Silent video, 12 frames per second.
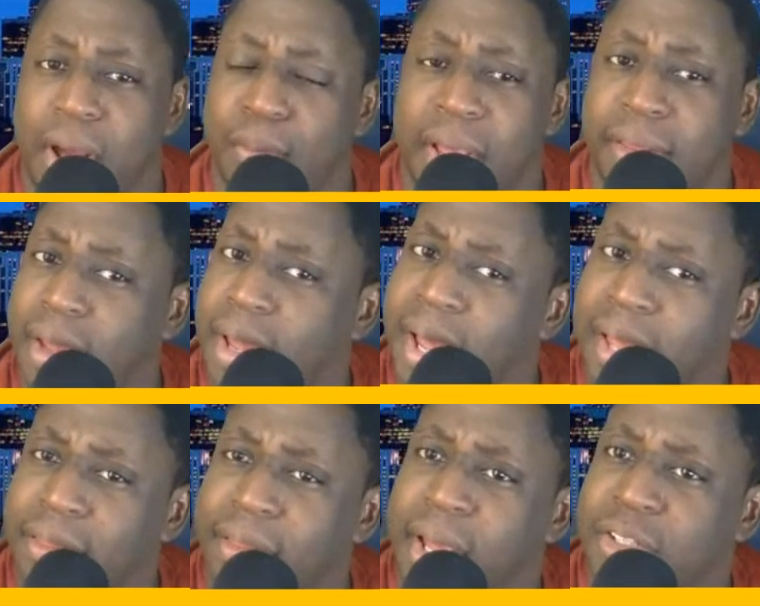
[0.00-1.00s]
I I,
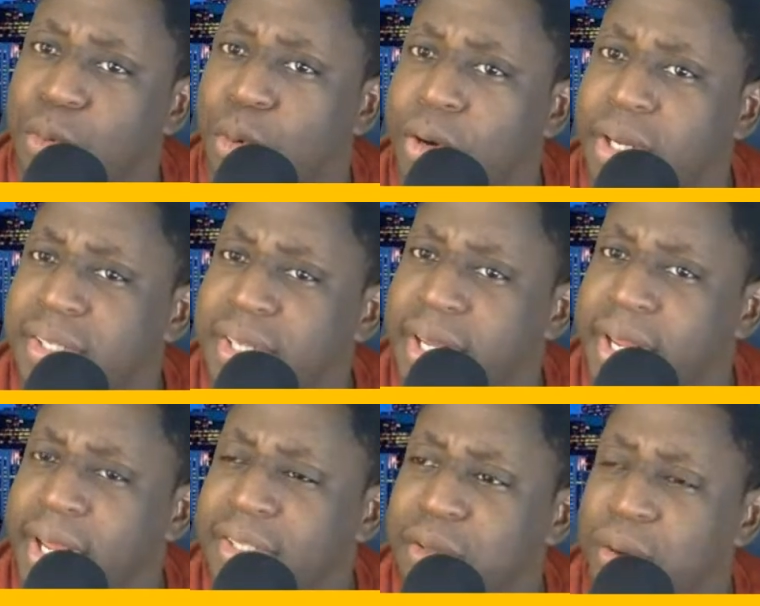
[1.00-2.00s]
I swear they said
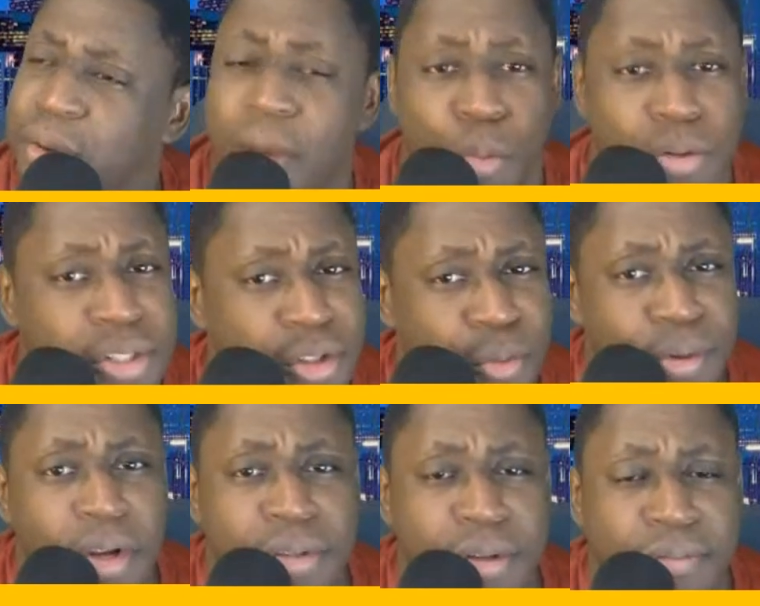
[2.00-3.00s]
S was it
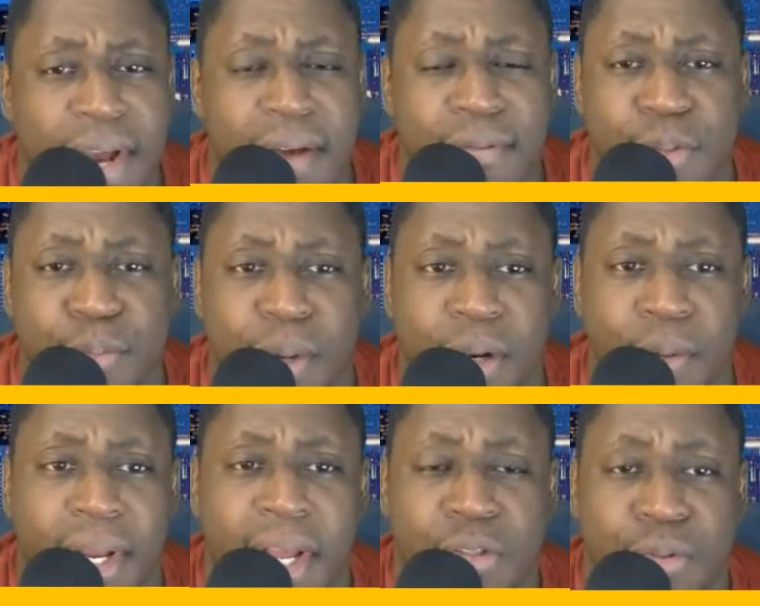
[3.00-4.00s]
300 500, but I know they
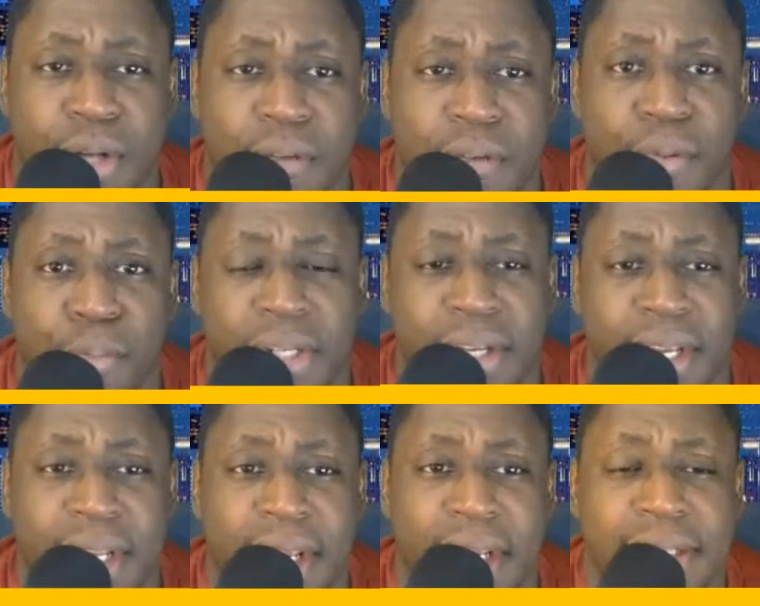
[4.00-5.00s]
got dropped from a major
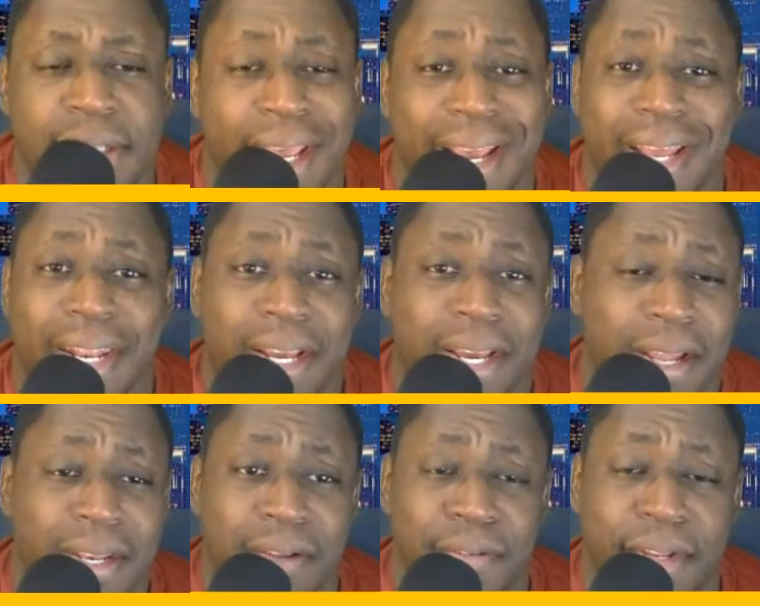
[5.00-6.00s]
index and they cut
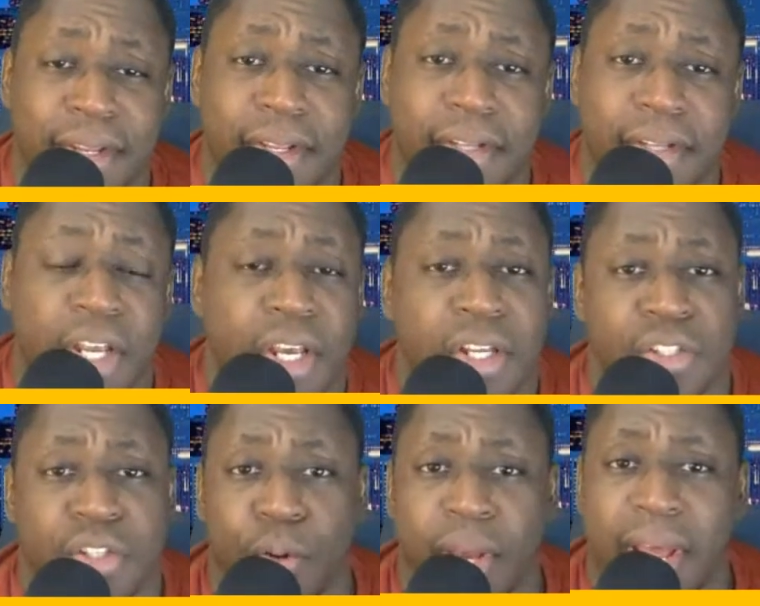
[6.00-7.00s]
dividends.
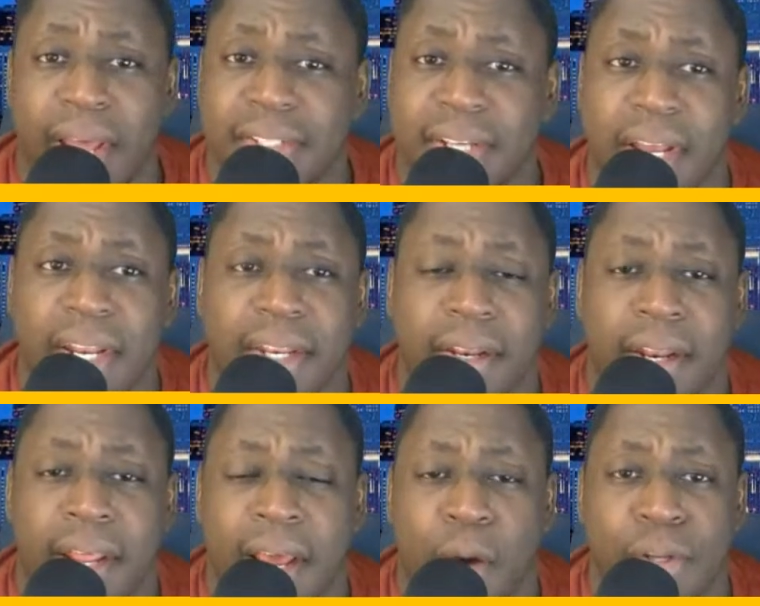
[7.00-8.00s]
So guys, cutting.
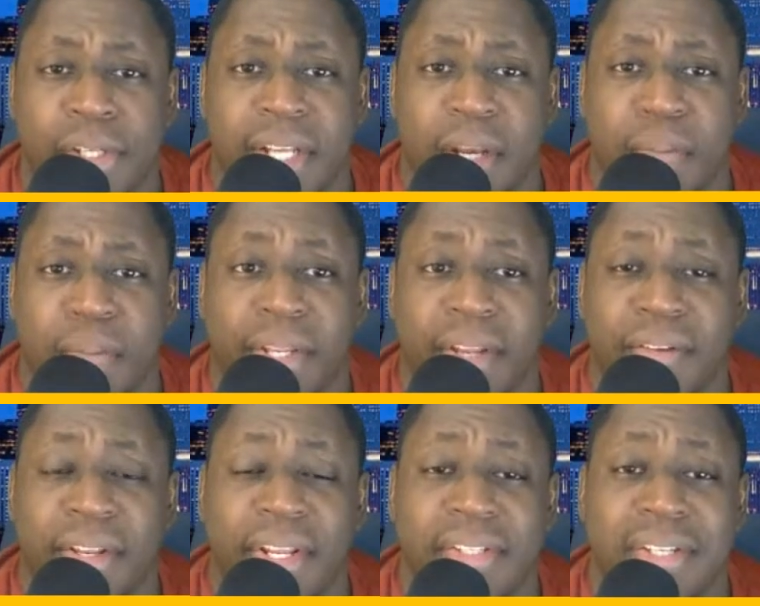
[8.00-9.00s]
I always tell people
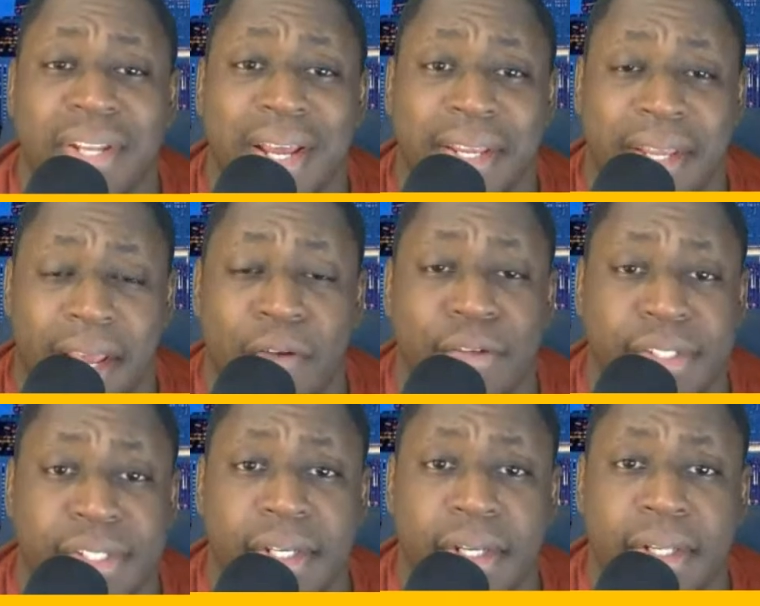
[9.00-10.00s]
dividends are not
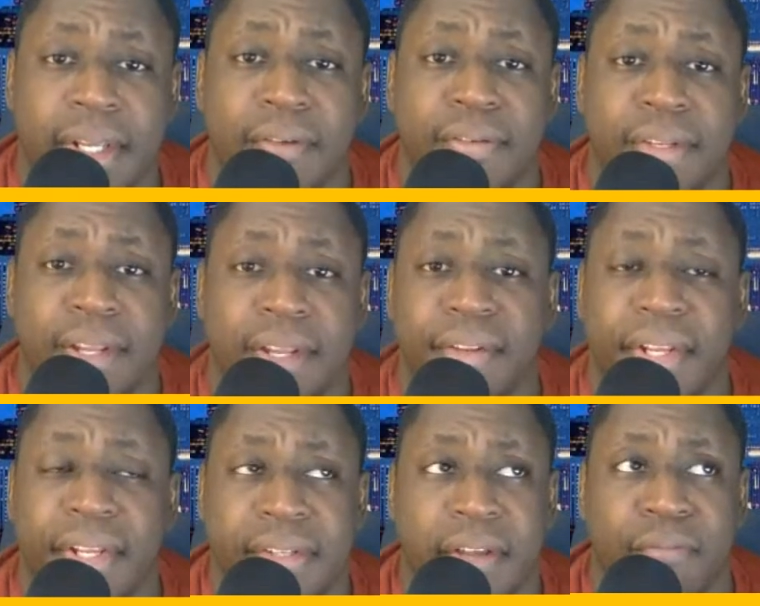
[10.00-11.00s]
guaranteed. Give
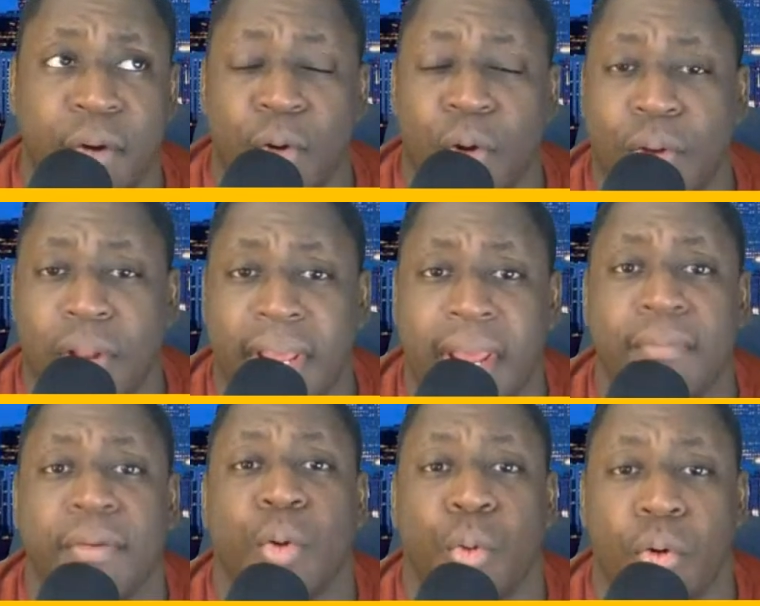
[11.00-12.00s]
dividends they vote on like every
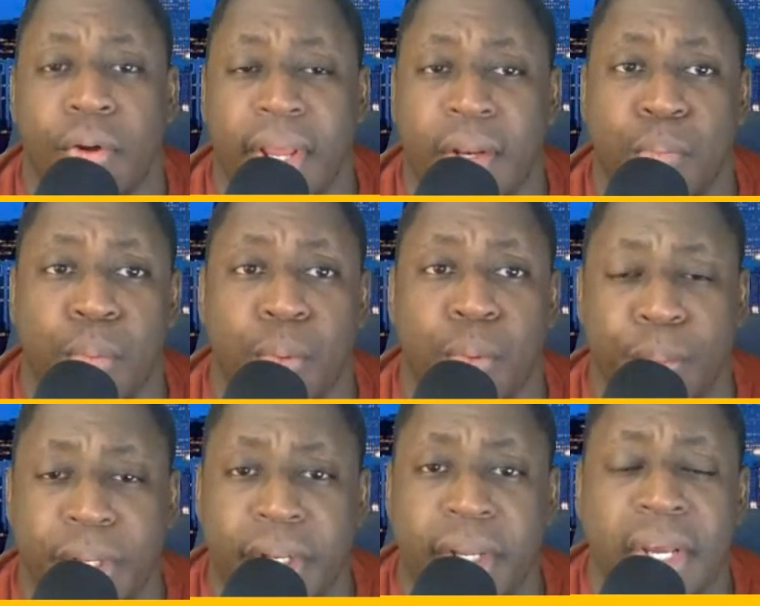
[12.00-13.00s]
quarter at the board
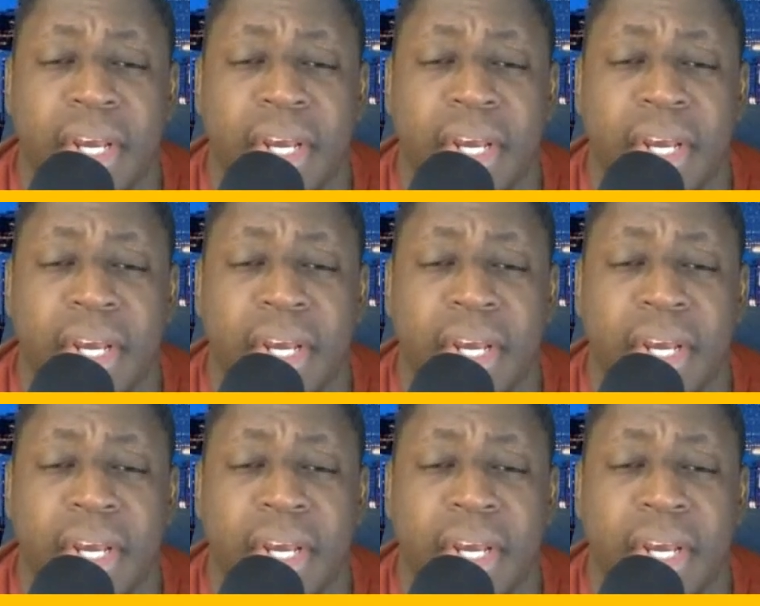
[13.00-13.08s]
meeting.